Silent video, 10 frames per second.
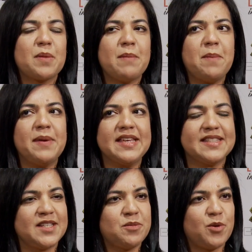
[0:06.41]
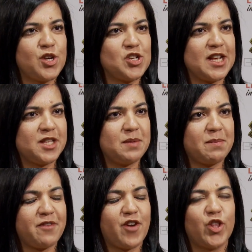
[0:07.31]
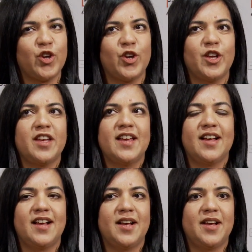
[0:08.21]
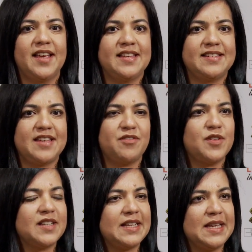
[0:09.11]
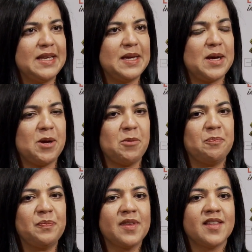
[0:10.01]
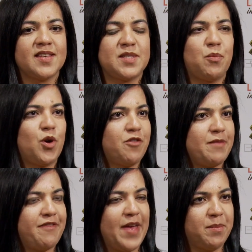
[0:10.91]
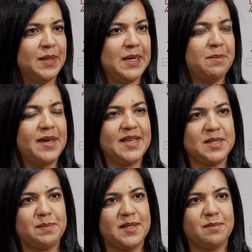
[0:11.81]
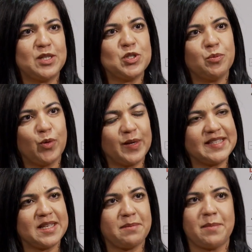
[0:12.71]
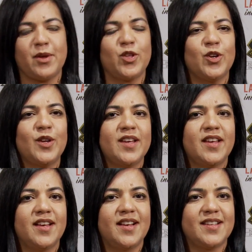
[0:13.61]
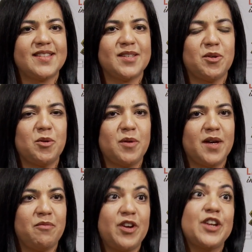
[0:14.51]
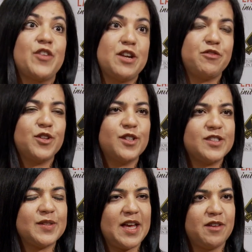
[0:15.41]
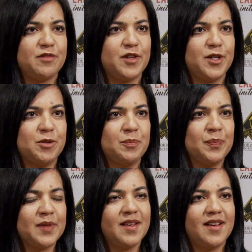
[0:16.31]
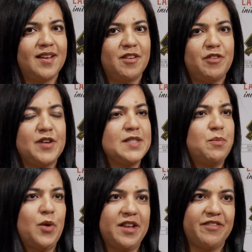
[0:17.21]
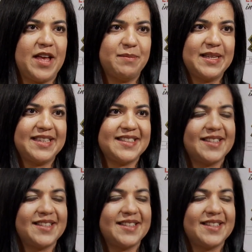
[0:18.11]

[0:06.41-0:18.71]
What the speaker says: My biggest inspiration has been my father, and definitely the support of my family, my husband, my two boys, and my mother. So I'm very grateful to have a very supporting family.